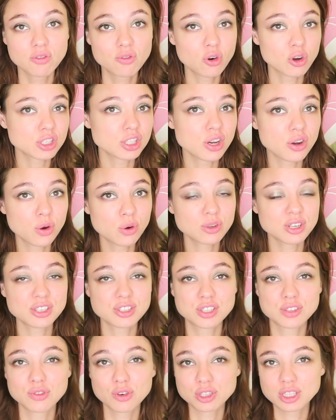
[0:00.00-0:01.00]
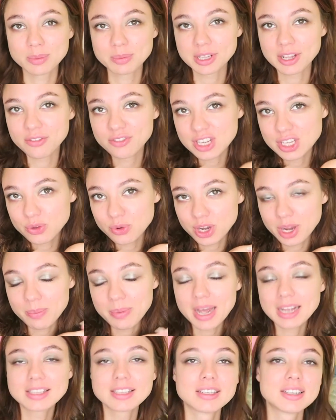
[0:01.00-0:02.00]
So that was our game
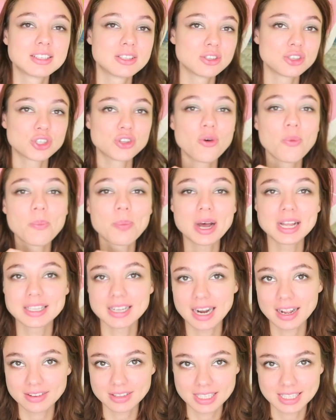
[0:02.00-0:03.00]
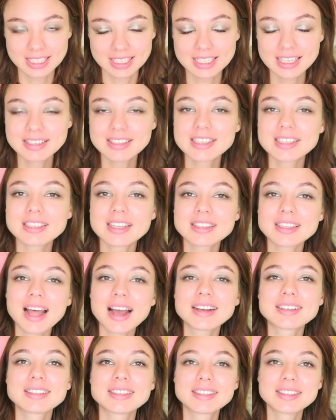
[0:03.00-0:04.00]
today. Hope you guys liked
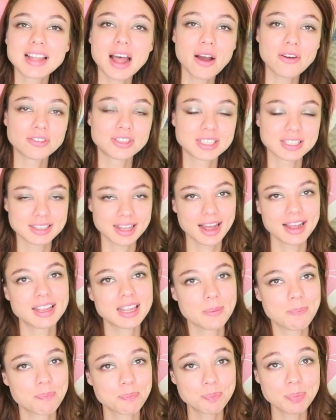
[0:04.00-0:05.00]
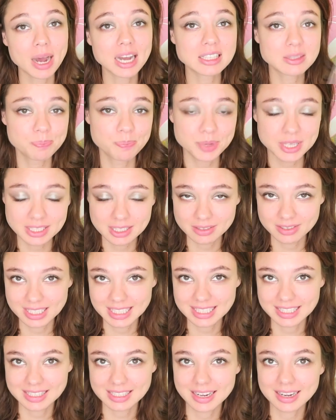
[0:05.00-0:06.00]
it. Tap like and subscribe my
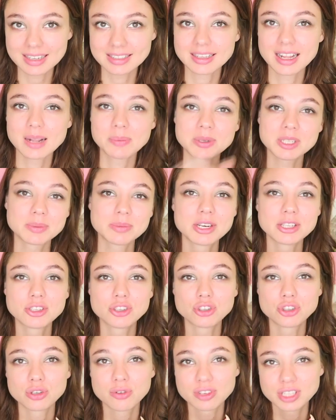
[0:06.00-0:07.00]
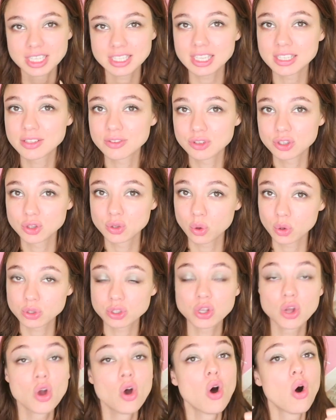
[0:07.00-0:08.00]
channel. Also check this video.
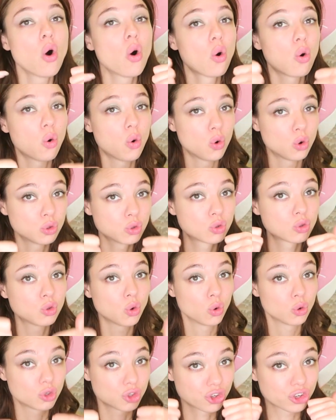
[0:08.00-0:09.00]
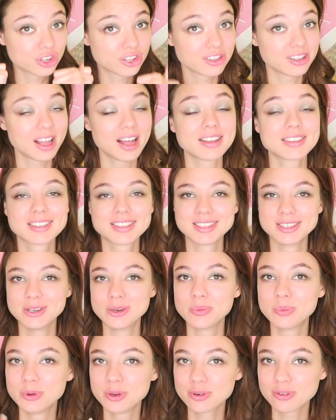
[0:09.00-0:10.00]
It's really cool. Love
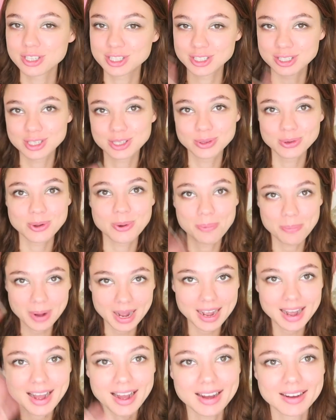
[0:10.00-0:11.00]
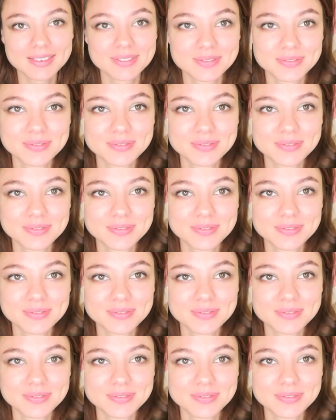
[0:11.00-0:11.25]
you all. Bye bye.